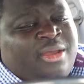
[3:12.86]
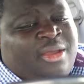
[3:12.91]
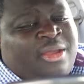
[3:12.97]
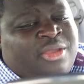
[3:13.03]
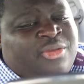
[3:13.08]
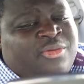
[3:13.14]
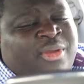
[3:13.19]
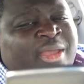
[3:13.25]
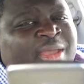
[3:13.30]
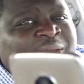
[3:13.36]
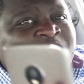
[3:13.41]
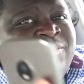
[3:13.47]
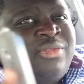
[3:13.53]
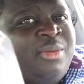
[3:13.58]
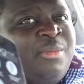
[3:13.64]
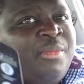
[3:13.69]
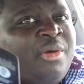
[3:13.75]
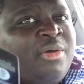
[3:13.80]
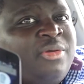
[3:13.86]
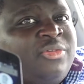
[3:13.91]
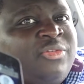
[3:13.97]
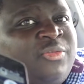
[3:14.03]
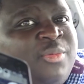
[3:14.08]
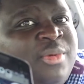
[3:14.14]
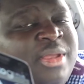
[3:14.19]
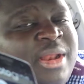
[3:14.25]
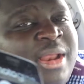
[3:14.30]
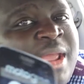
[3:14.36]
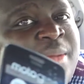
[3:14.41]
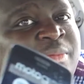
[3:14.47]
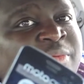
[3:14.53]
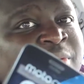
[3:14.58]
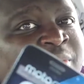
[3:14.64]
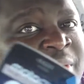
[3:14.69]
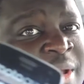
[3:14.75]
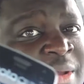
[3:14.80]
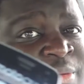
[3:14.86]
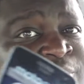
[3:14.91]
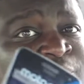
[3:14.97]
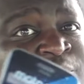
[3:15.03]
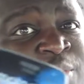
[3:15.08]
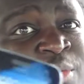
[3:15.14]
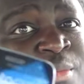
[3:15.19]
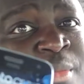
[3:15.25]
you have the Moto Suite apps. You don't have the full